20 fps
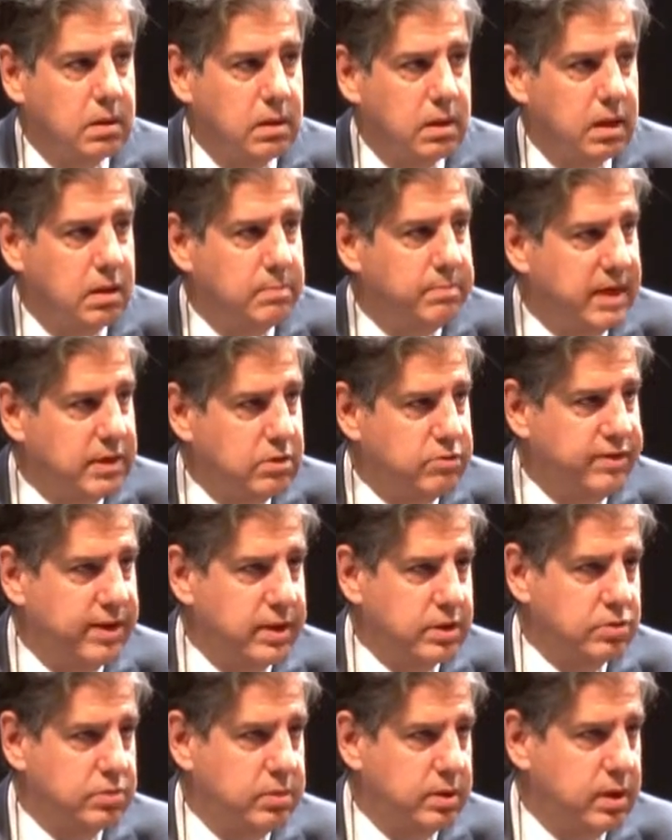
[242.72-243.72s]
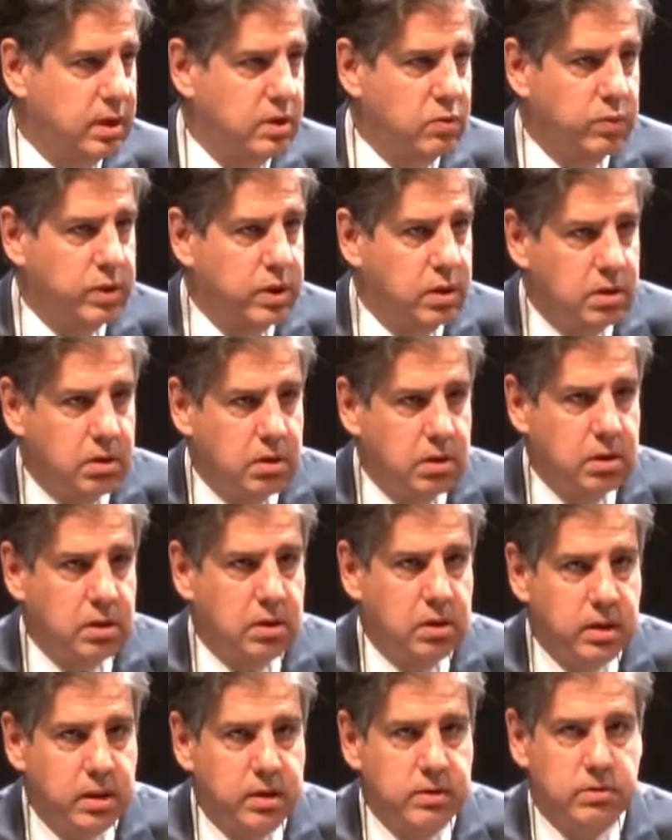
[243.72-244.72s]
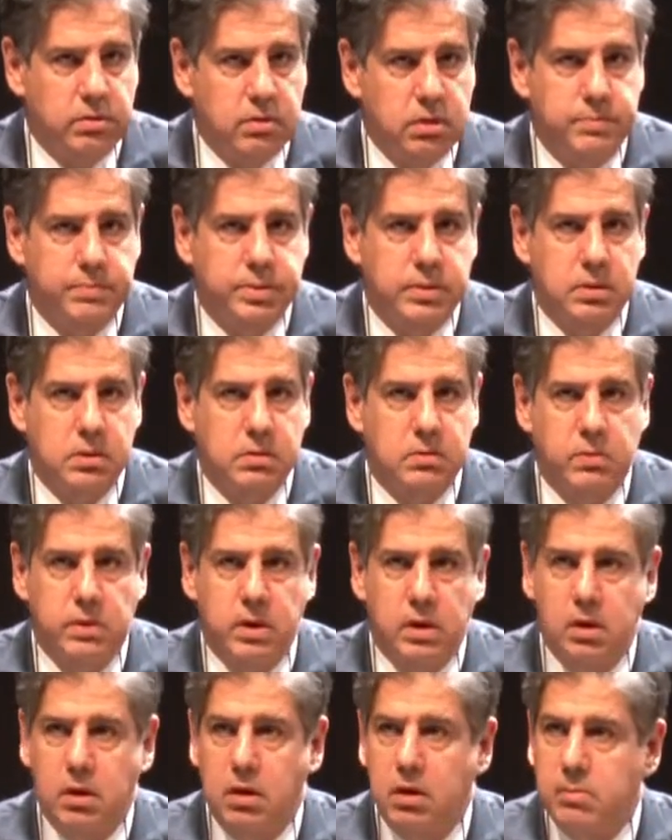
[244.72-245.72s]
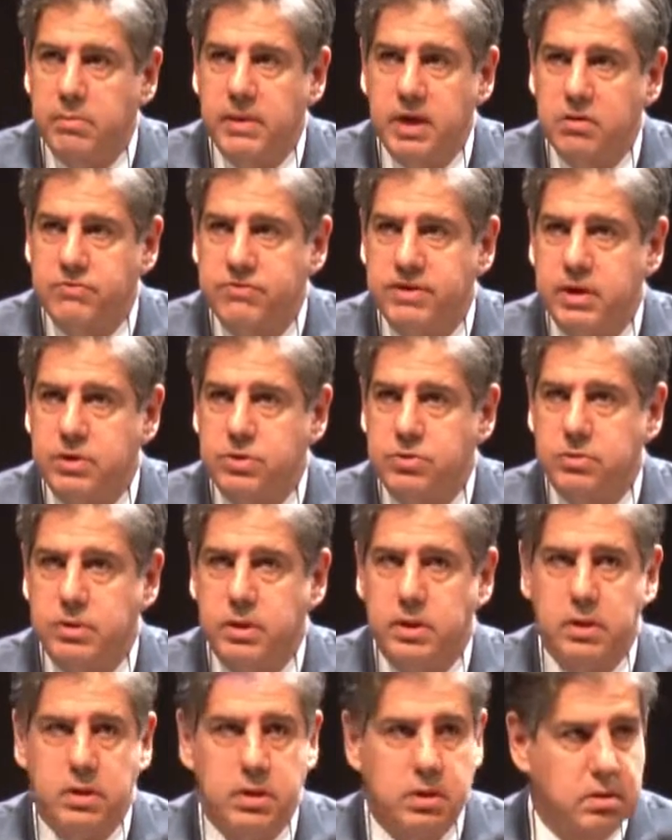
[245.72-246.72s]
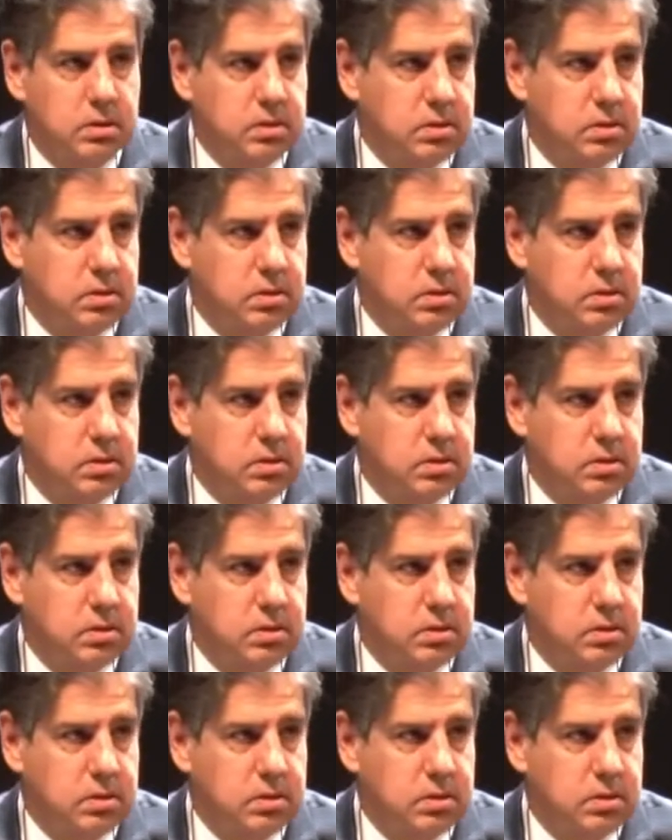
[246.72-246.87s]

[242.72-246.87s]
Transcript: In manufacturing, and we are all, in Europe, we are all manufacturing